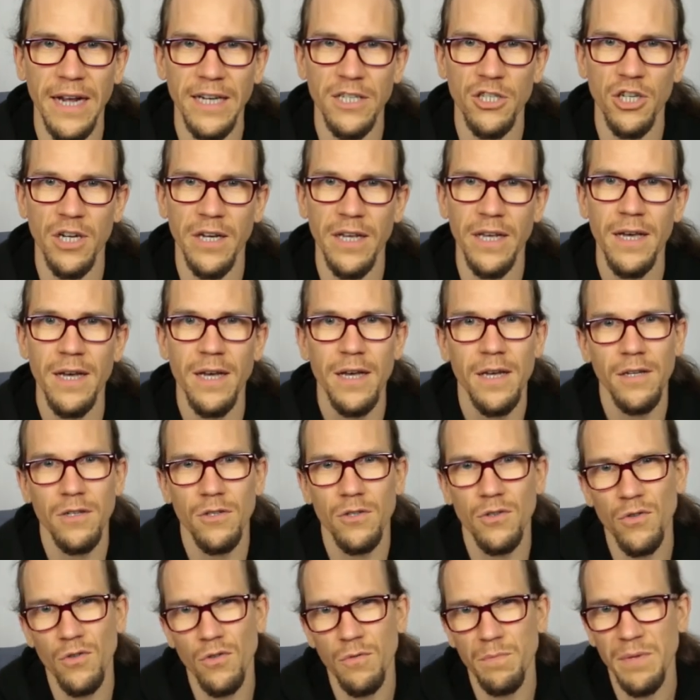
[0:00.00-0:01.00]
actually
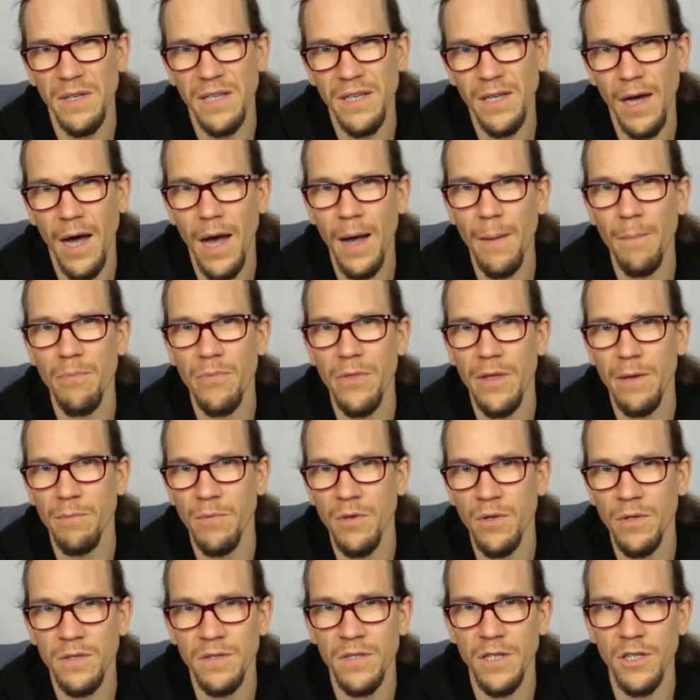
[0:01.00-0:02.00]
to become a
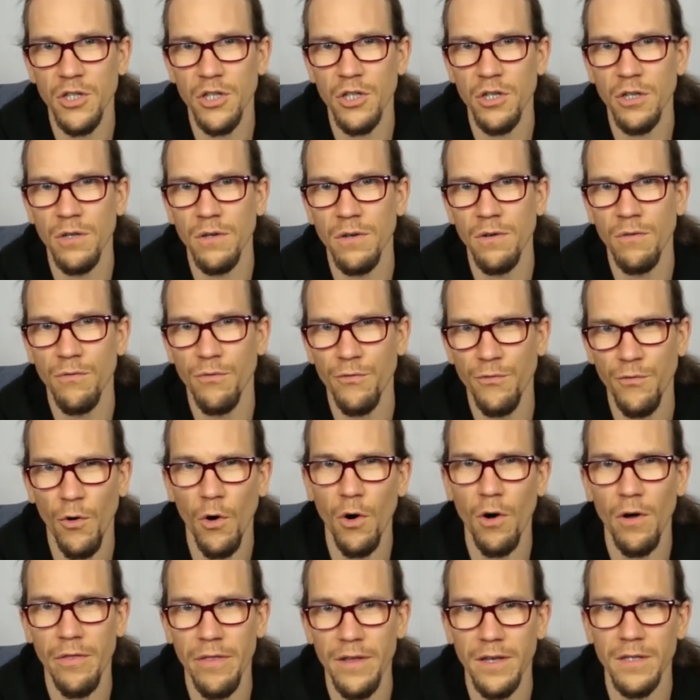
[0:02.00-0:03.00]
musician
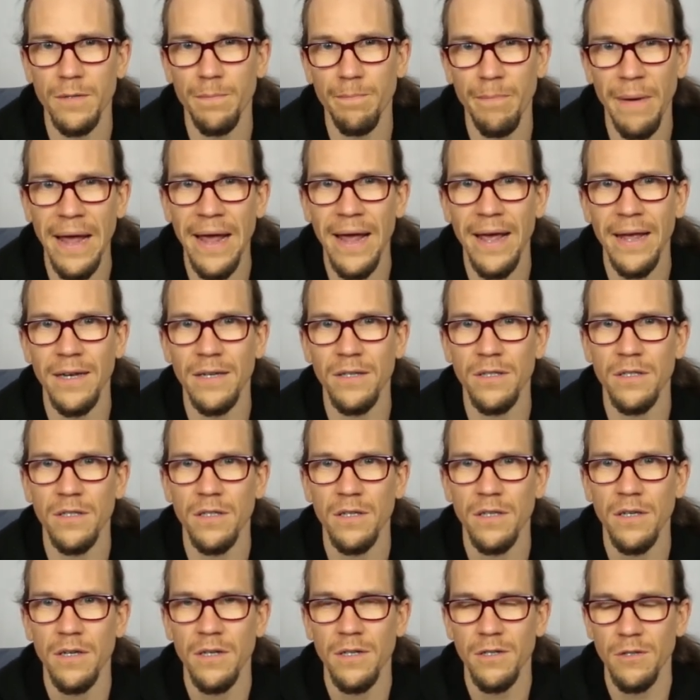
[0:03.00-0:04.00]
for this
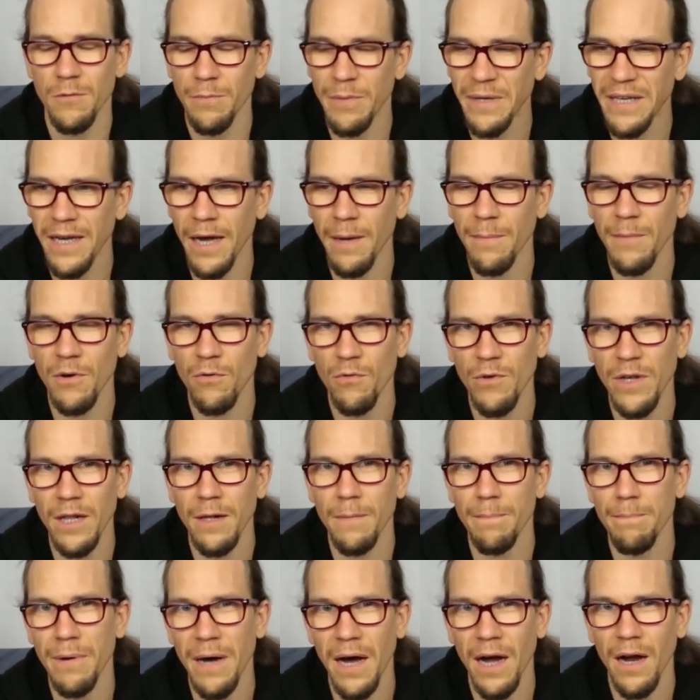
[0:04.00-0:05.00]
band, to become a
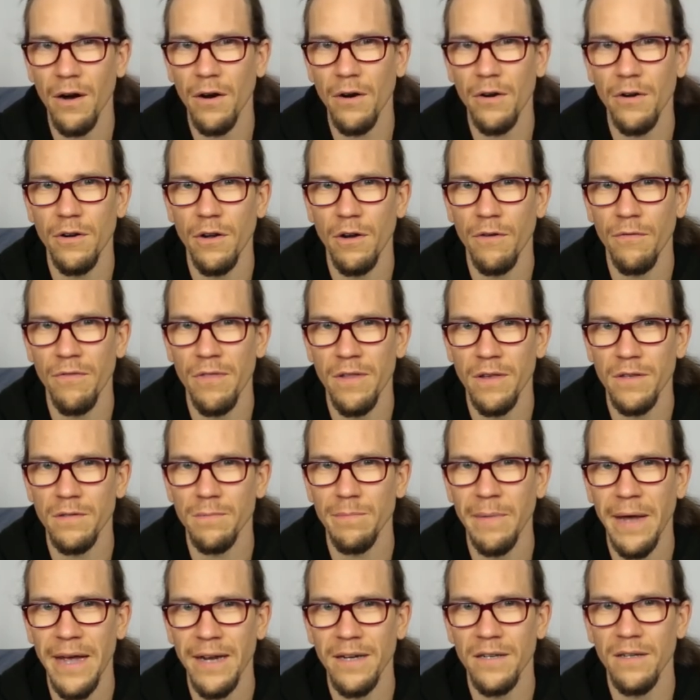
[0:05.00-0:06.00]
real part of this
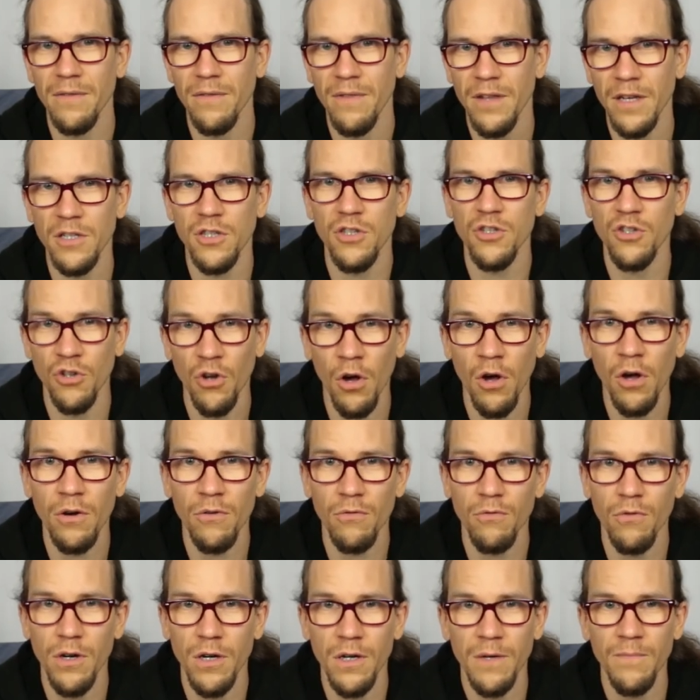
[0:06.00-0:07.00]
band, this
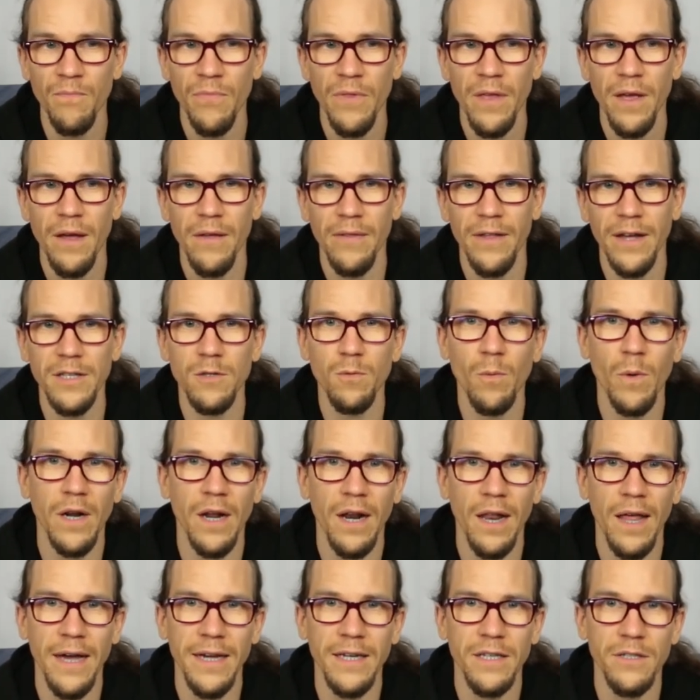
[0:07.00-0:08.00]
genre. That's what
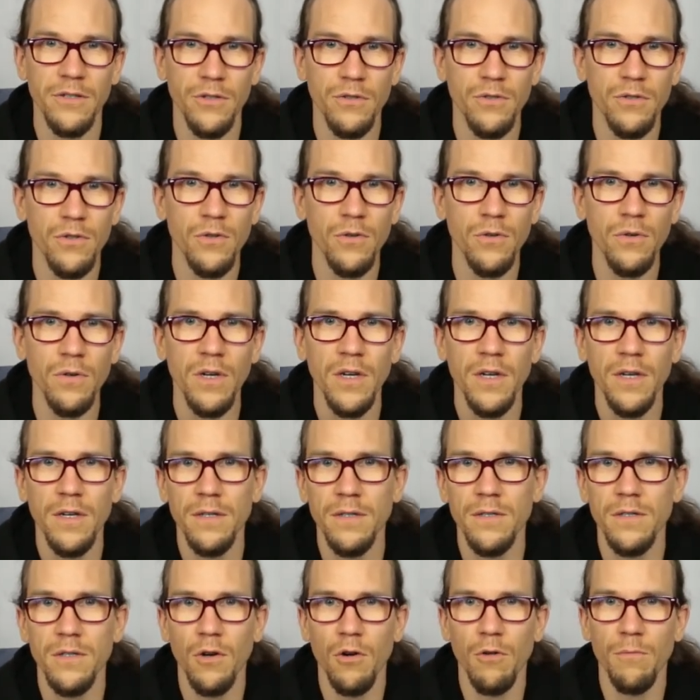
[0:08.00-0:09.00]
I like to do.
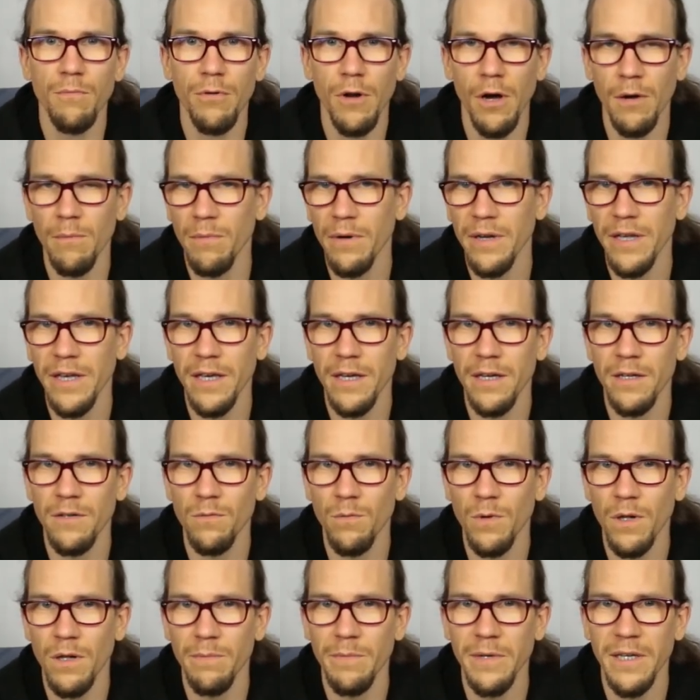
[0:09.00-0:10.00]
So probably it
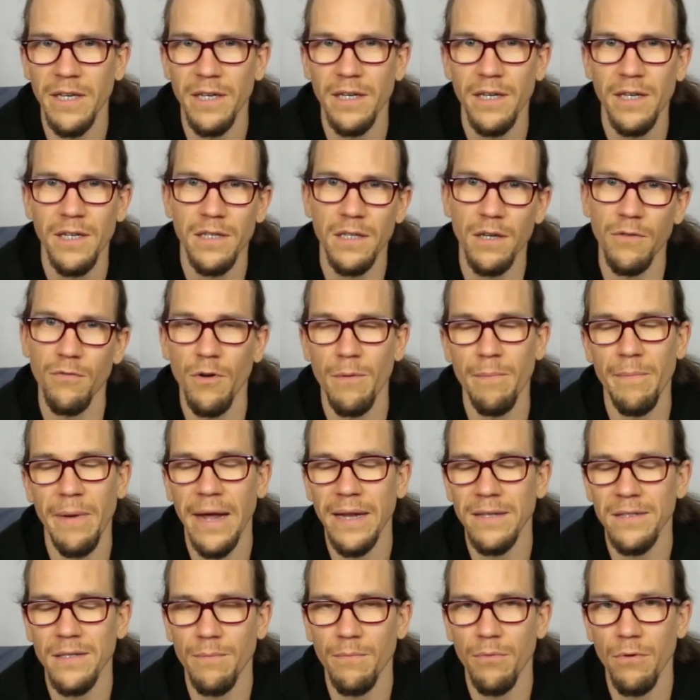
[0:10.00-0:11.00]
will be different
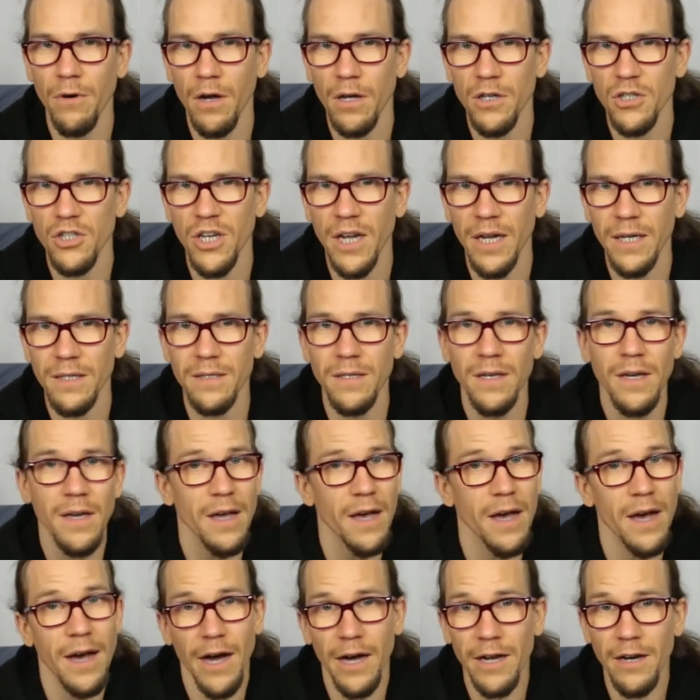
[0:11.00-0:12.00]
bands and projects.
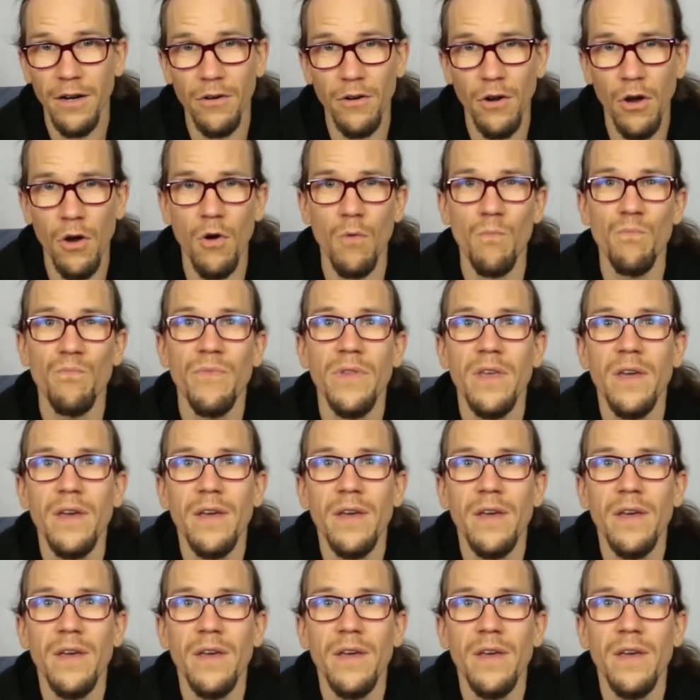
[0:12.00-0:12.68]
I don't know.